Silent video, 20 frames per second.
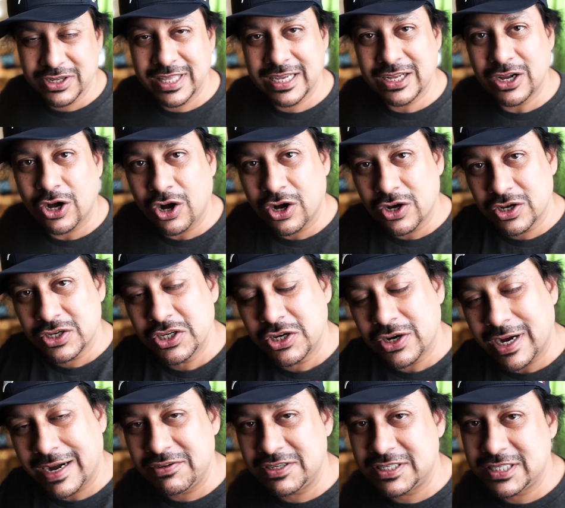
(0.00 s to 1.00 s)
that all
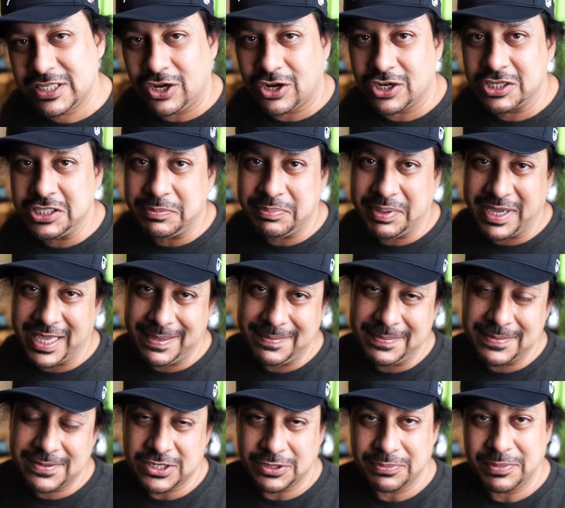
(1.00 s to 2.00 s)
your
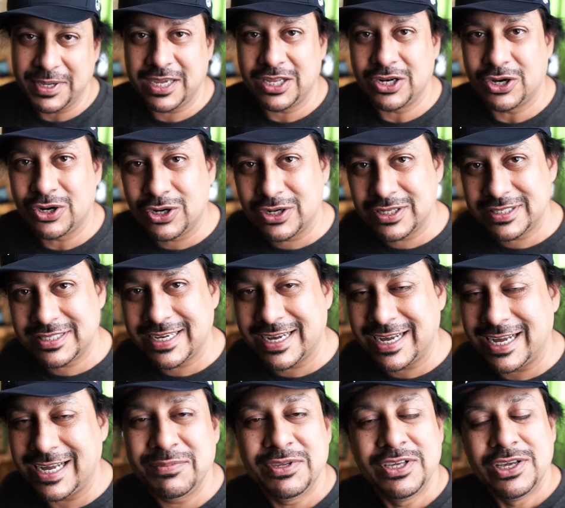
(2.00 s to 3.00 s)
payments are made on
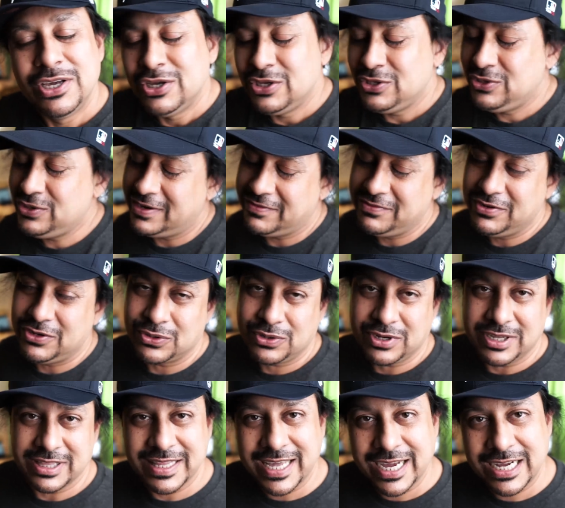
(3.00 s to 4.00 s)
time. You have no
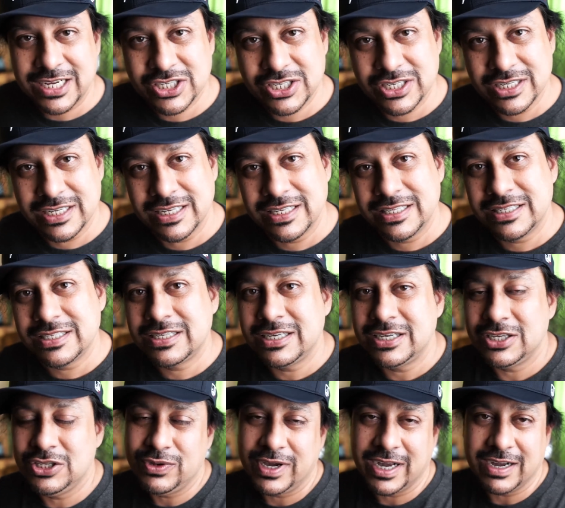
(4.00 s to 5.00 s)
collections.
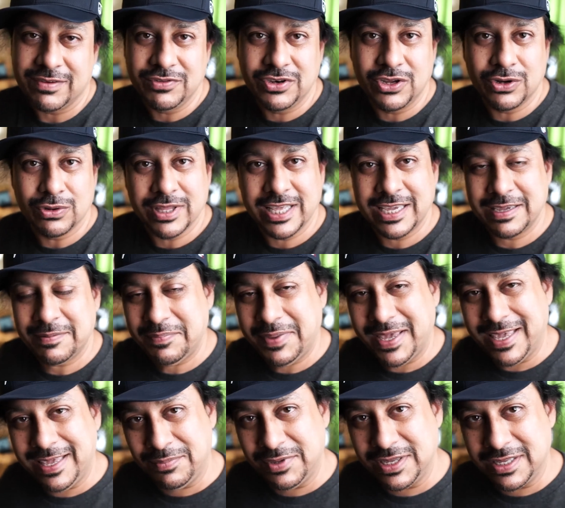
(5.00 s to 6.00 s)
You have no late
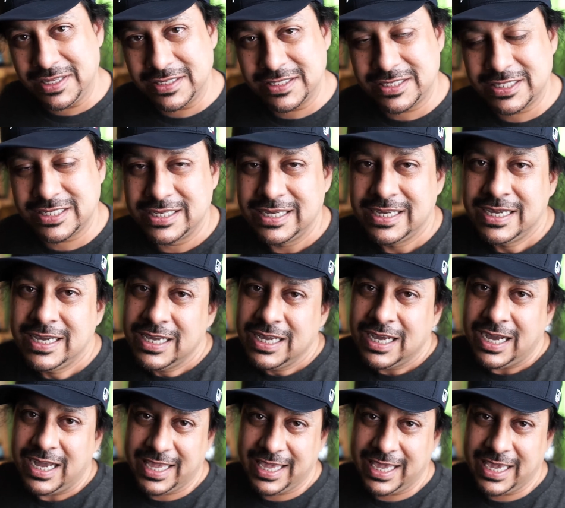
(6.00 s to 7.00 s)
payments,
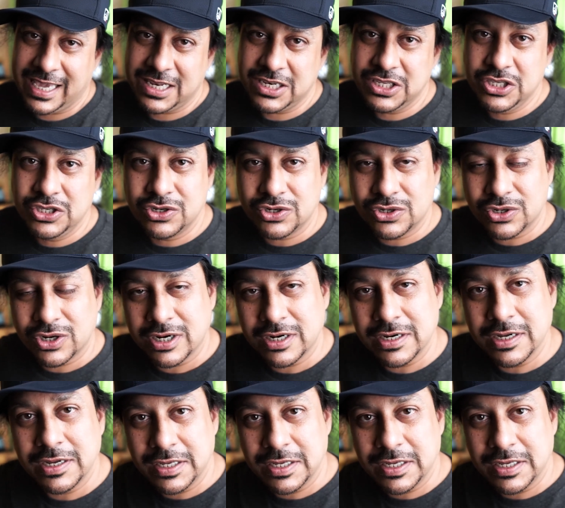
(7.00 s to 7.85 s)
and your